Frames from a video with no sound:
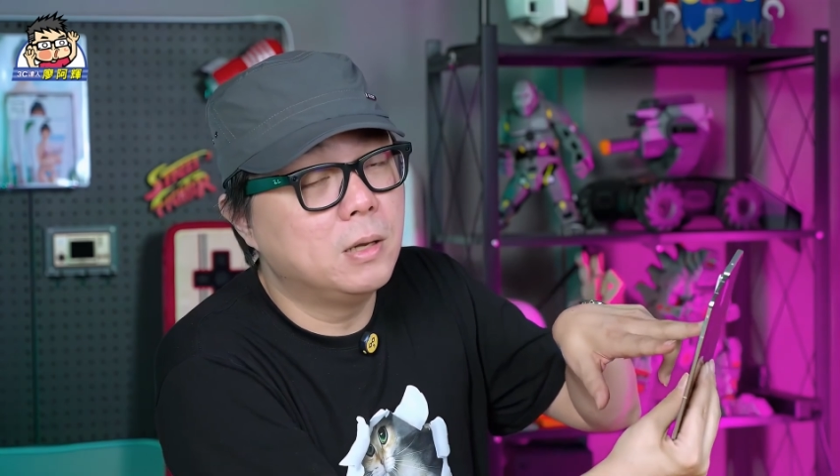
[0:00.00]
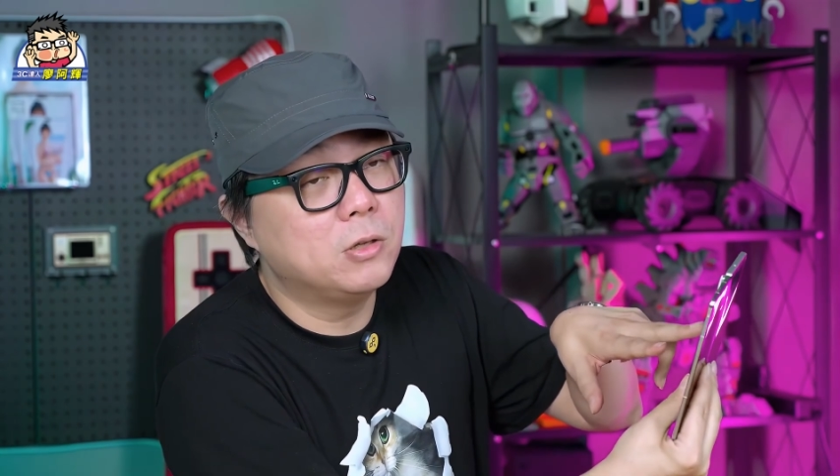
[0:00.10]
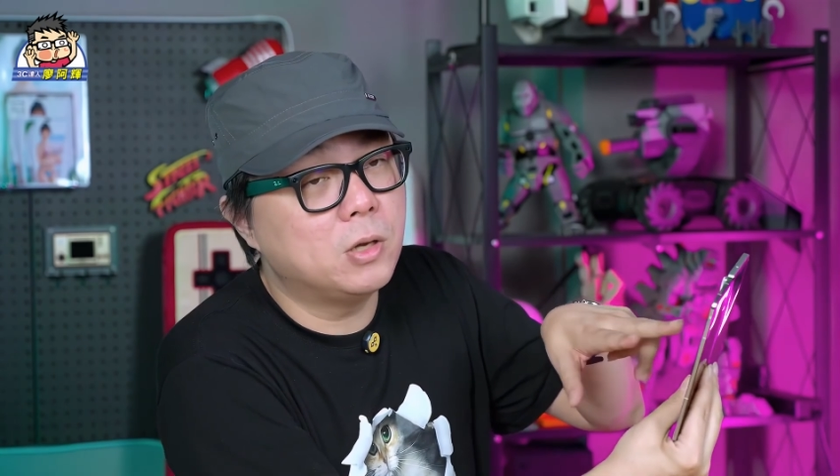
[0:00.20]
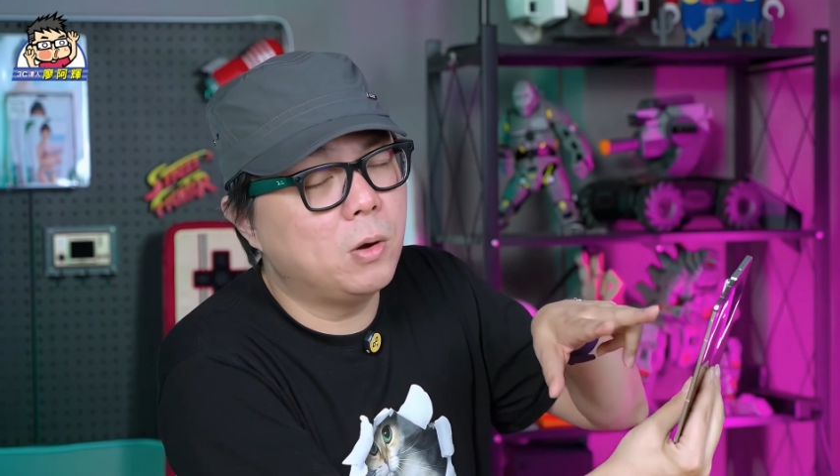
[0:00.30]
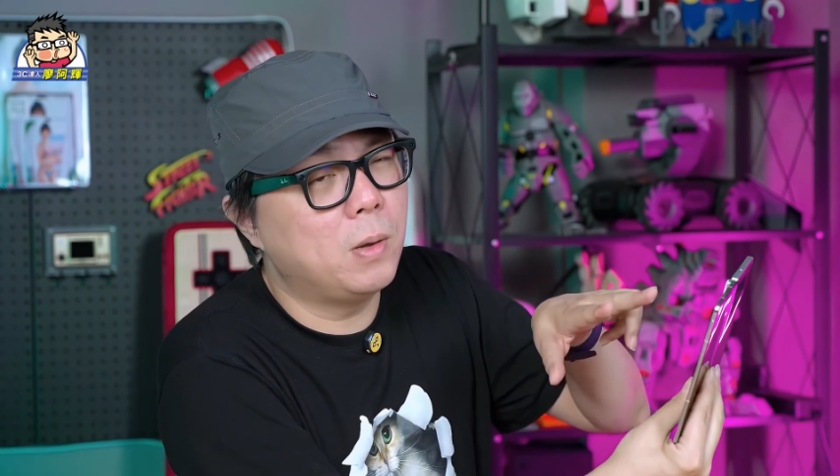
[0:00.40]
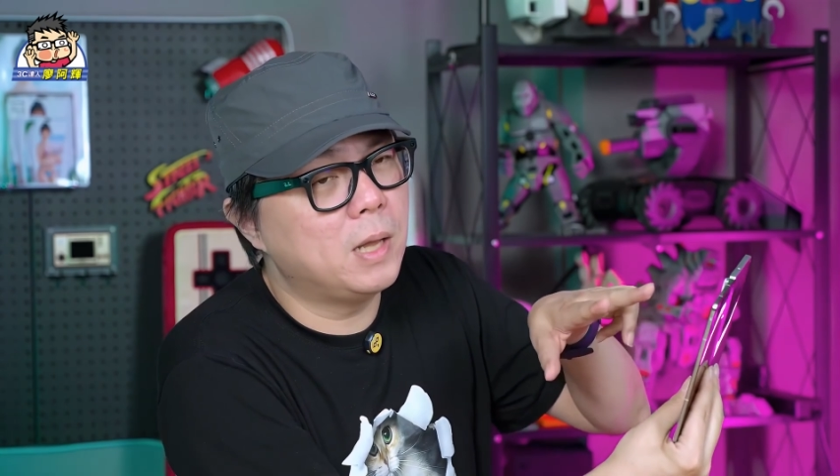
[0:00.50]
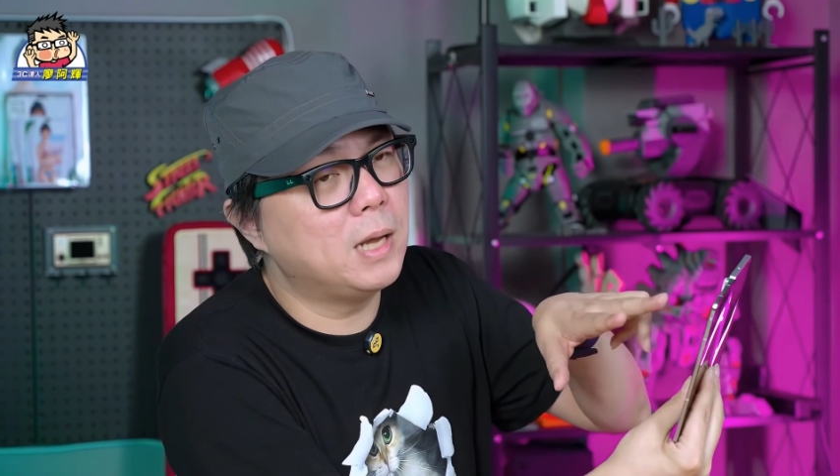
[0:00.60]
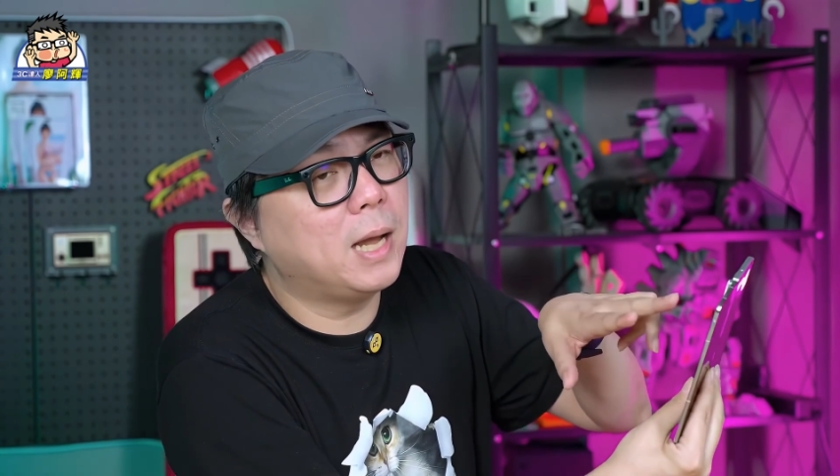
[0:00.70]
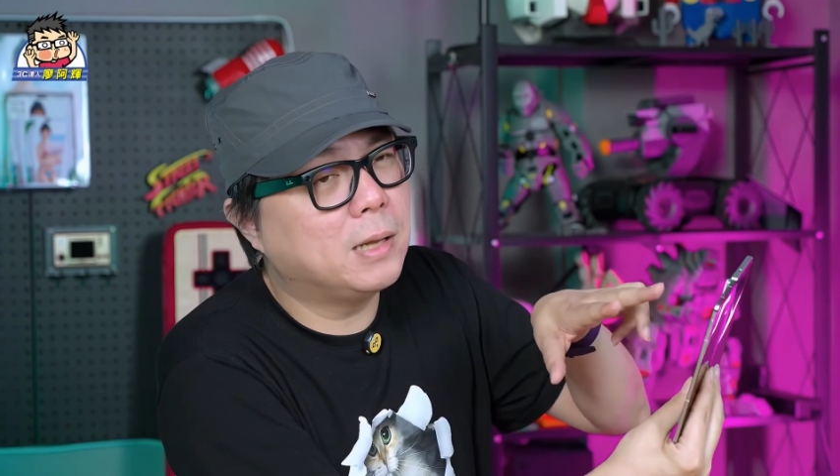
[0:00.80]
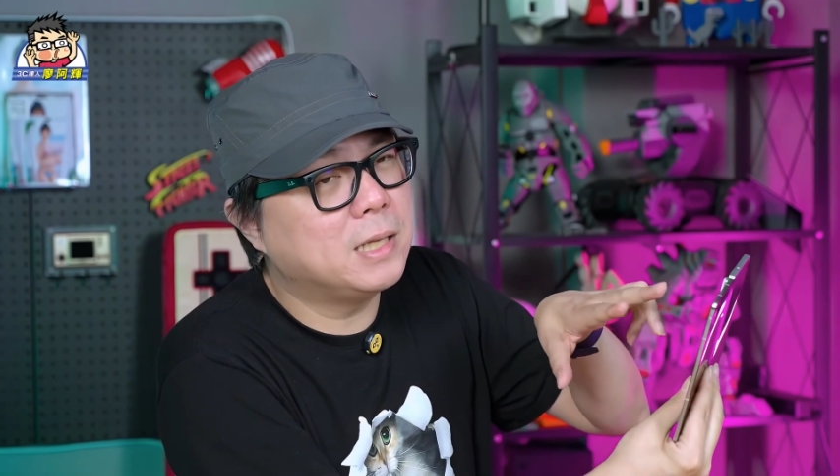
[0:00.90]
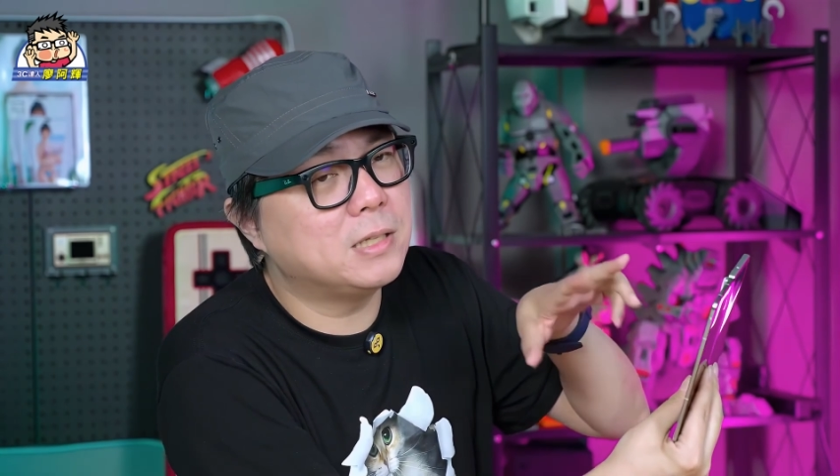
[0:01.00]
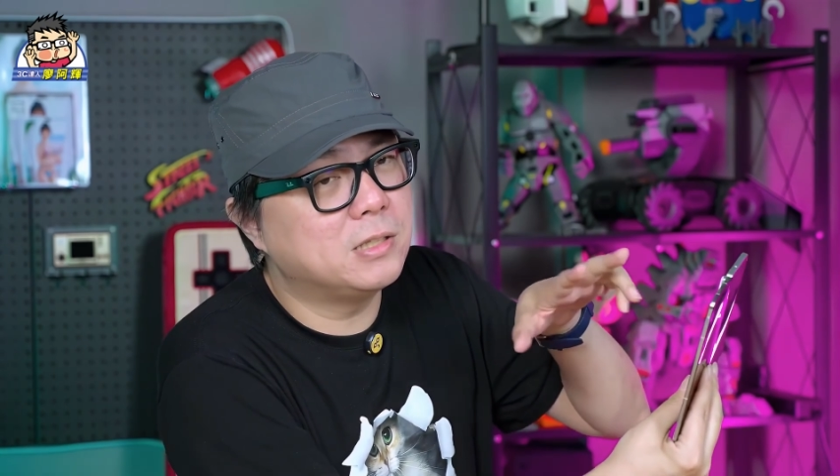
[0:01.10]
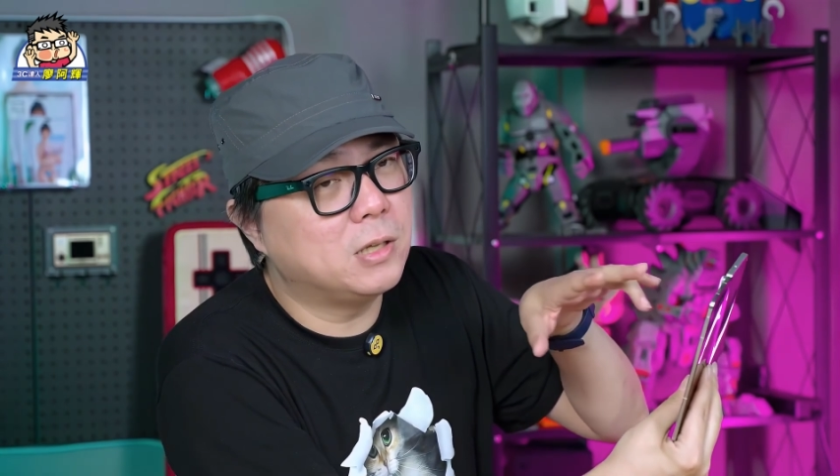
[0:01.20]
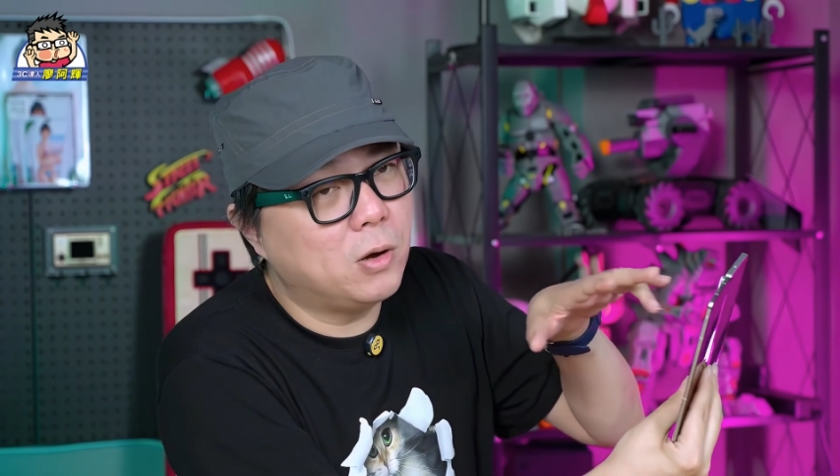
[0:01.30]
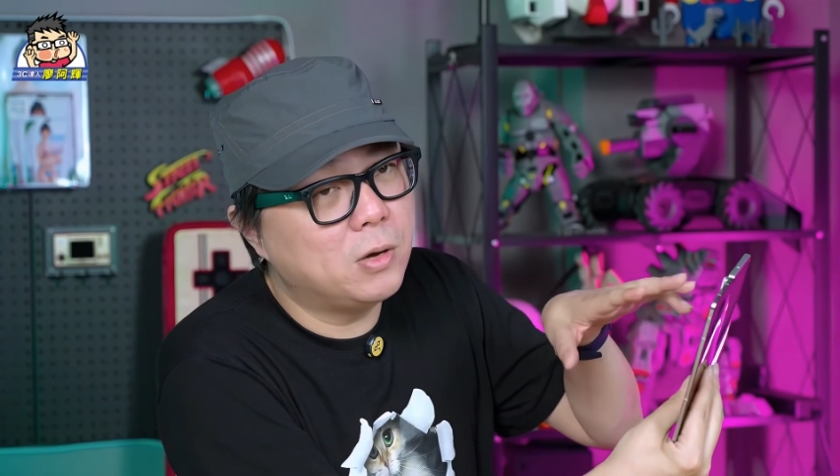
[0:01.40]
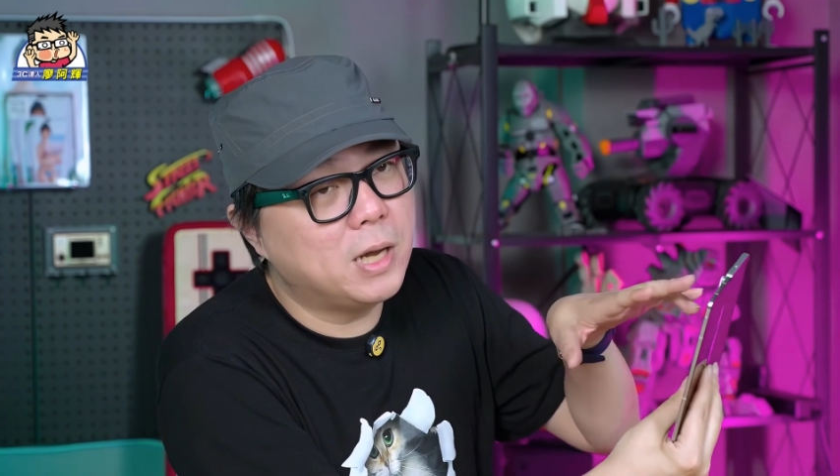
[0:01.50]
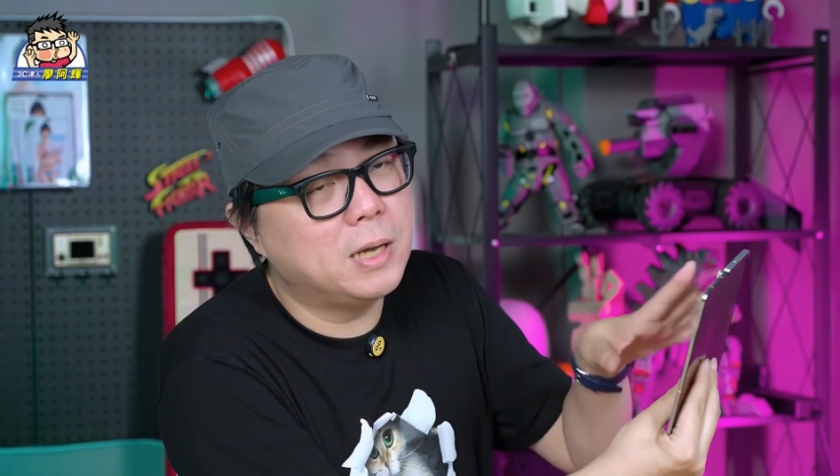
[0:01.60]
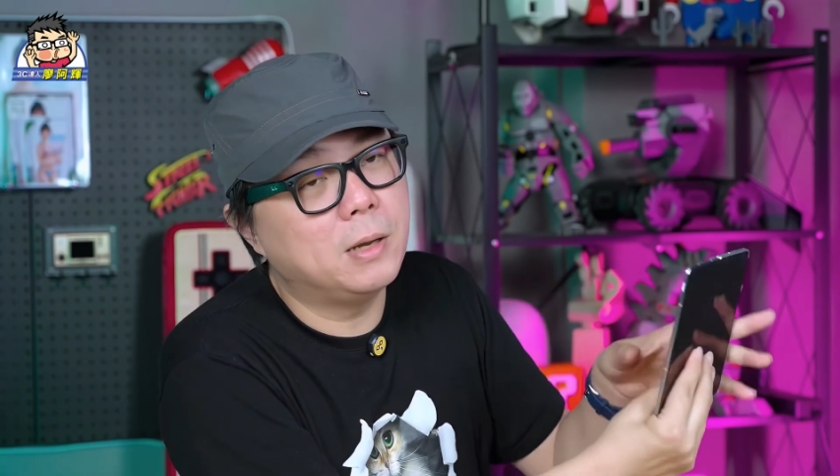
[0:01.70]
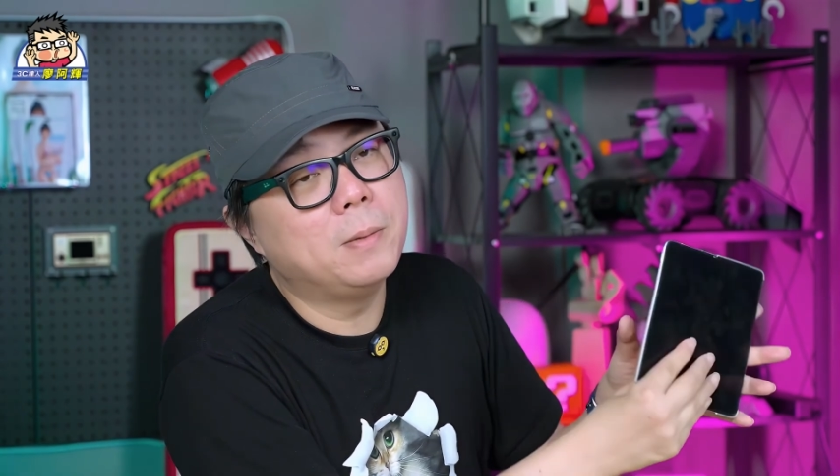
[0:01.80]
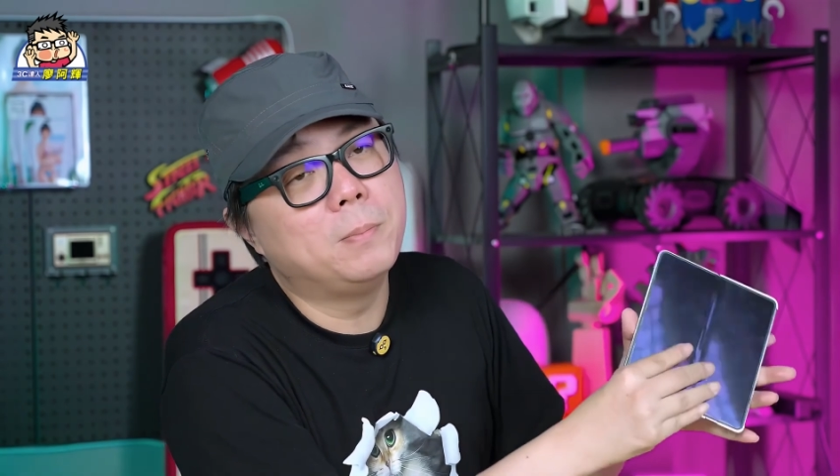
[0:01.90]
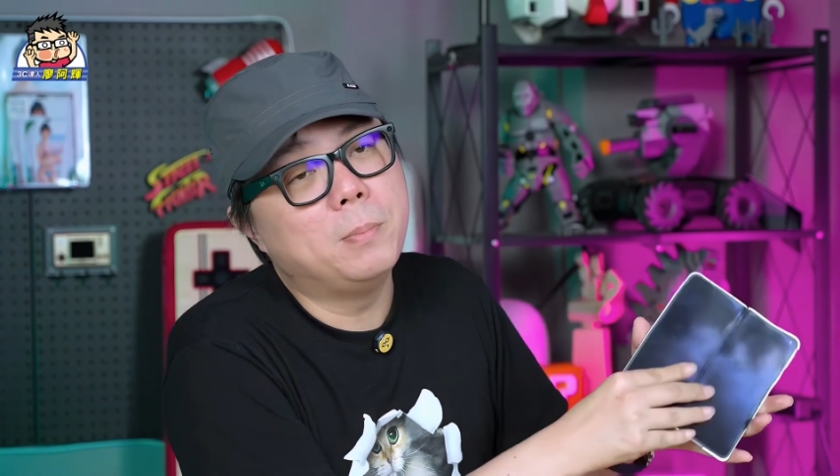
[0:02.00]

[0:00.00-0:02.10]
So I think it's still okay.